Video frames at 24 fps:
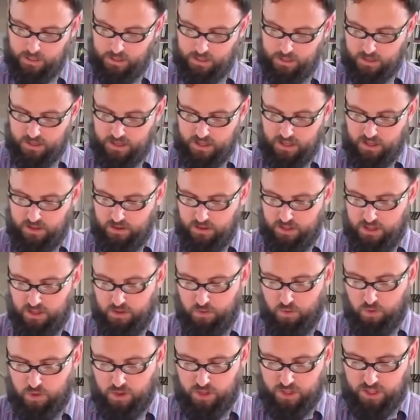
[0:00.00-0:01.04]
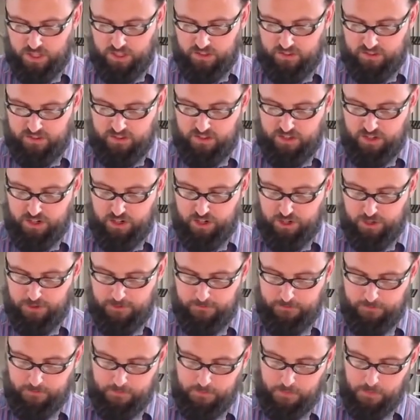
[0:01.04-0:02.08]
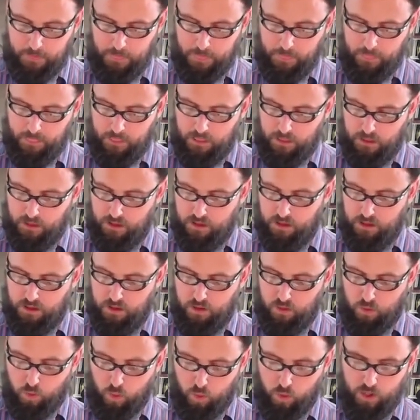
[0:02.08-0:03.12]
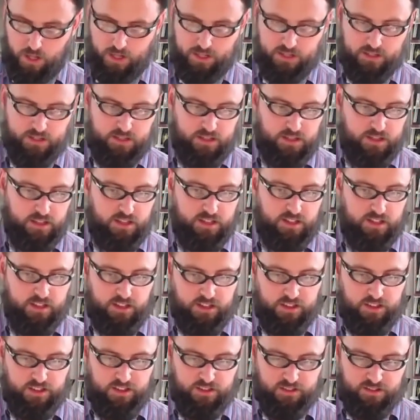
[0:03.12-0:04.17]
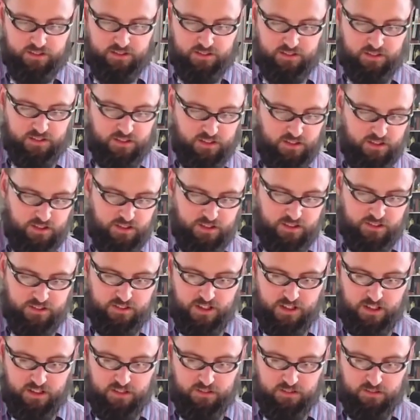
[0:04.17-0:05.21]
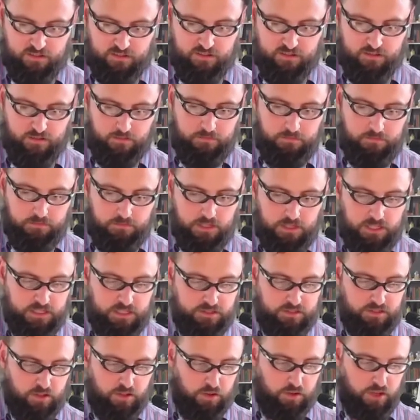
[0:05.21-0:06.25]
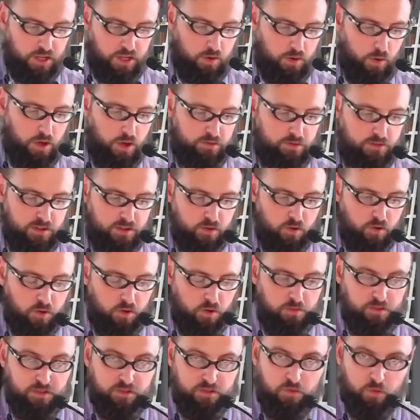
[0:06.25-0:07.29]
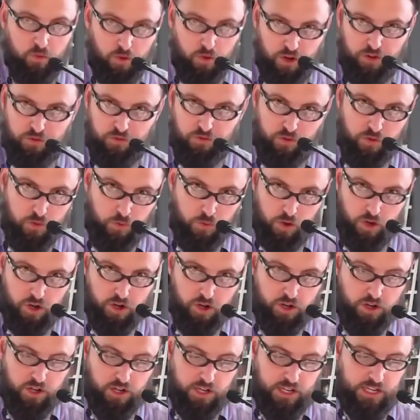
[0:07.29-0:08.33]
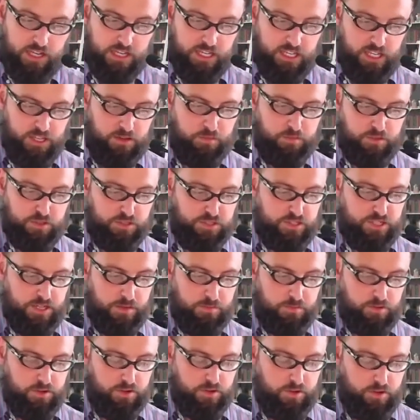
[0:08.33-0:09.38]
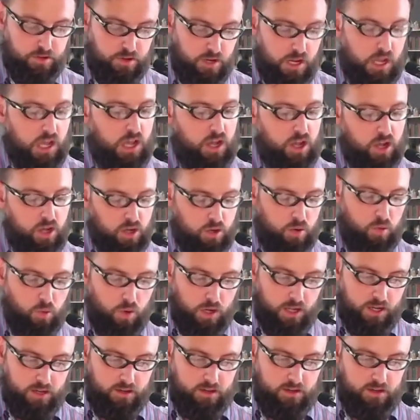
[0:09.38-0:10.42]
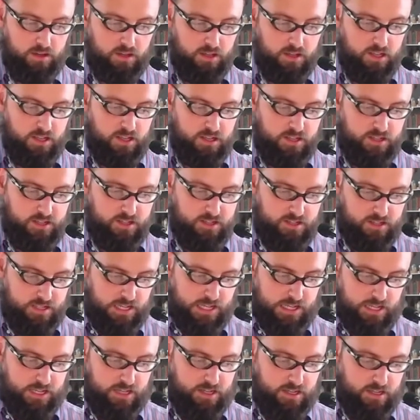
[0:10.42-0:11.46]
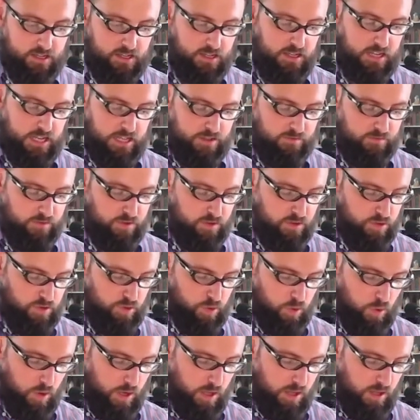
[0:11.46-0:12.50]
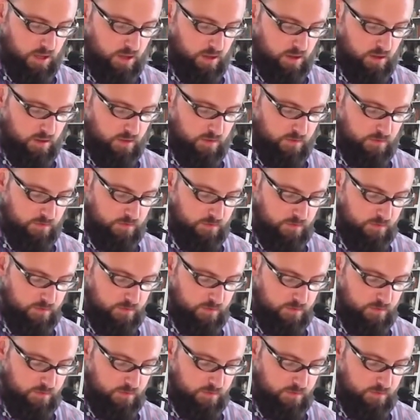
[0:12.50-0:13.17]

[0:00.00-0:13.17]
and then we'll consider what this says. So he quotes it almost word for word in Hebrews chapter 1, 10, 11, 12.